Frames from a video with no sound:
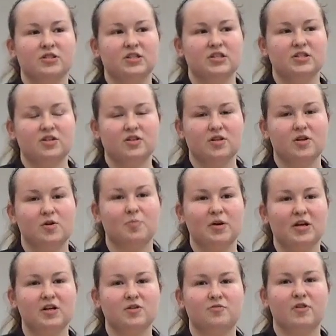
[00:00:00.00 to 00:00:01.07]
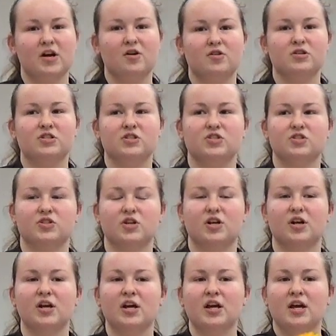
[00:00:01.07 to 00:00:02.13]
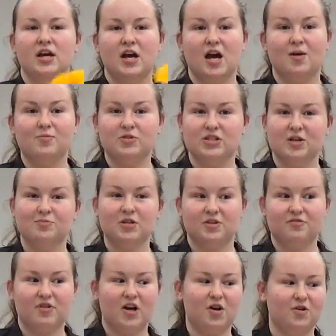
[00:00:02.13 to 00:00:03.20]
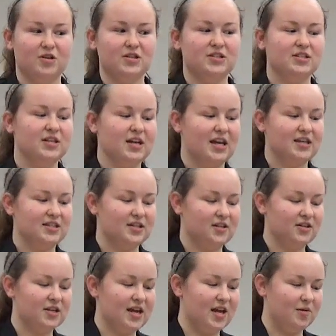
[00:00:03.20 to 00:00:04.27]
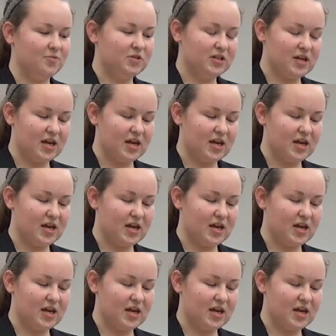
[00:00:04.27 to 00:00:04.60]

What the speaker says: These are your bigger flowers. These are your subject flowers, as they're named.